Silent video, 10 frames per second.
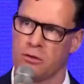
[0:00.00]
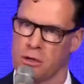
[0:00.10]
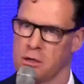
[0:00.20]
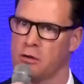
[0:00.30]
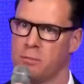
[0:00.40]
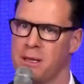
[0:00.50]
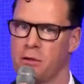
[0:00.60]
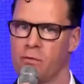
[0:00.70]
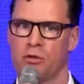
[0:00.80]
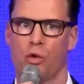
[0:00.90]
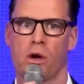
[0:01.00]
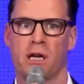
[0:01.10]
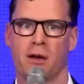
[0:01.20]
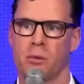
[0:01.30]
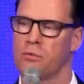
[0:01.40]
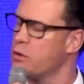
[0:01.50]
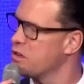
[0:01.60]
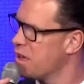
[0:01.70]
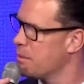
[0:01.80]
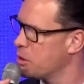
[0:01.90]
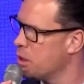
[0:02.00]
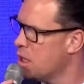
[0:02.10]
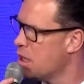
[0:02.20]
to pick the Victorian government, for example,